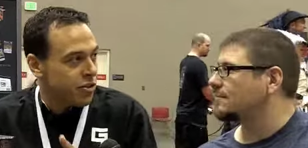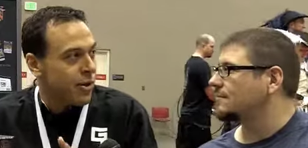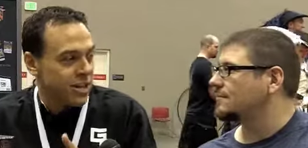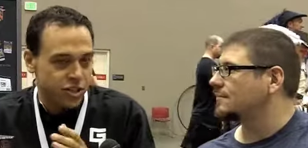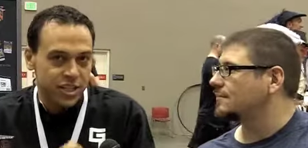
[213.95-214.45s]
Speaker 1: mentioned,
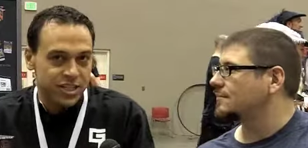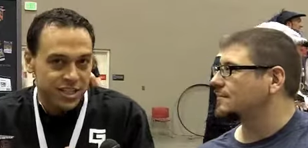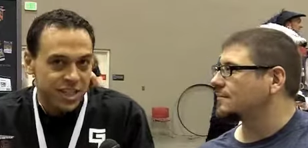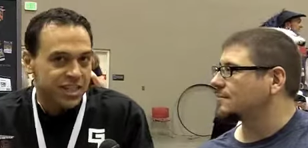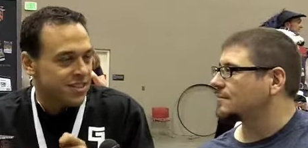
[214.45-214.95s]
you actually
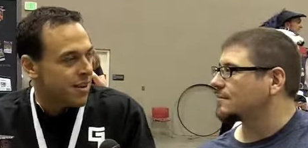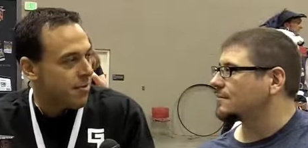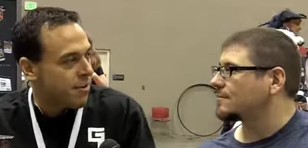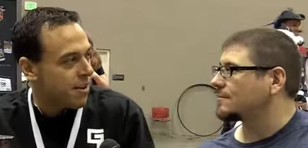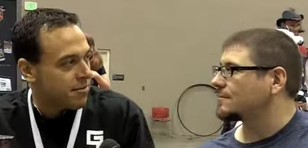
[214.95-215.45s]
see
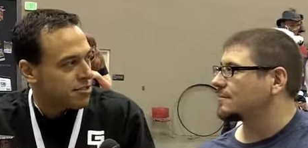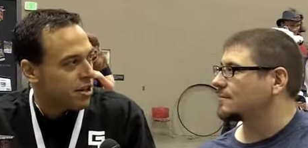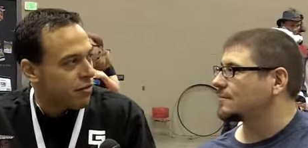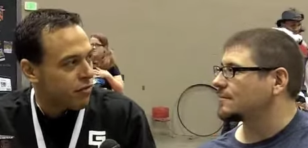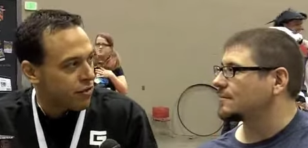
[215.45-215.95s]
Samael
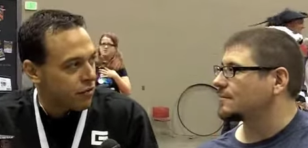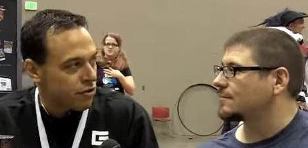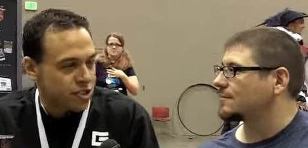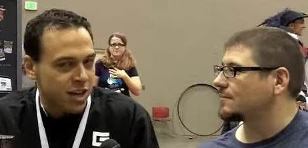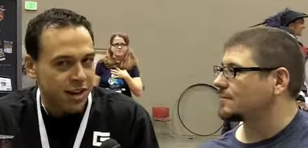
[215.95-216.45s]
himself for the
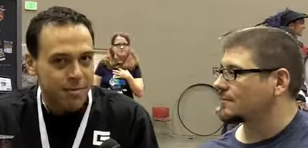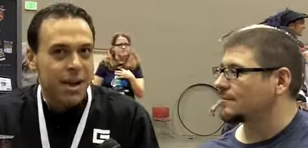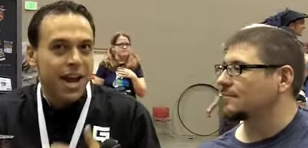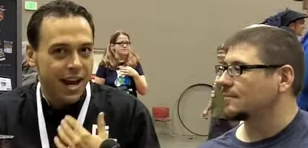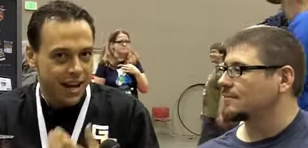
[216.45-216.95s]
first time
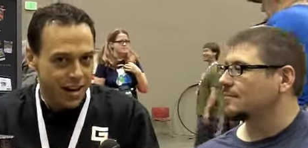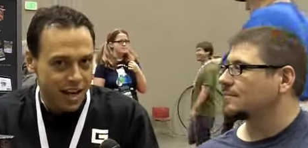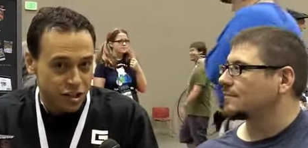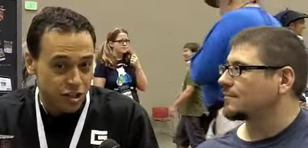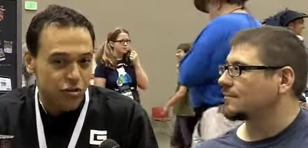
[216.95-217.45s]
and can
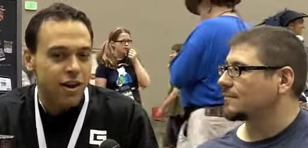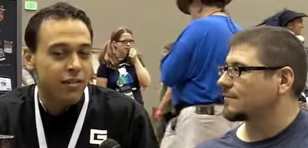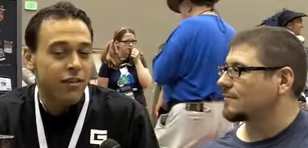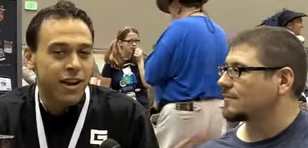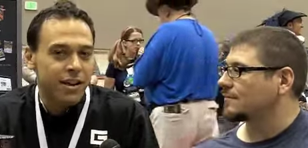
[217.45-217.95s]
actually try
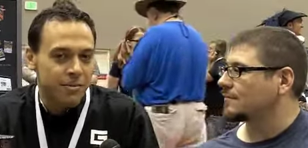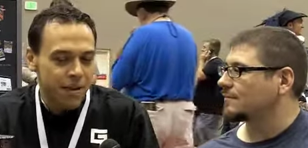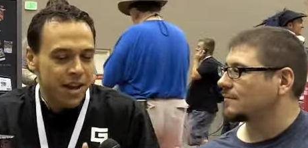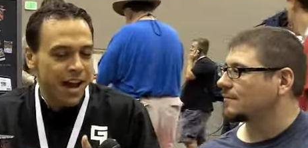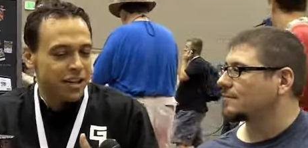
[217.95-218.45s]
to fight
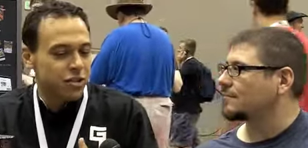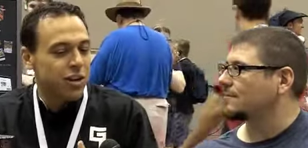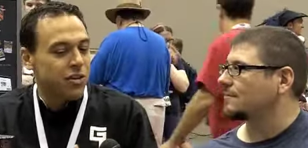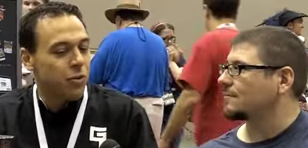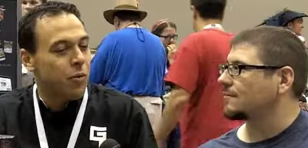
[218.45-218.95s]
him. And
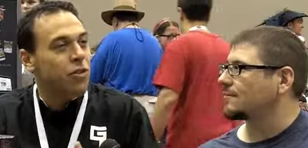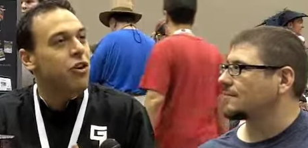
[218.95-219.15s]
so that's where we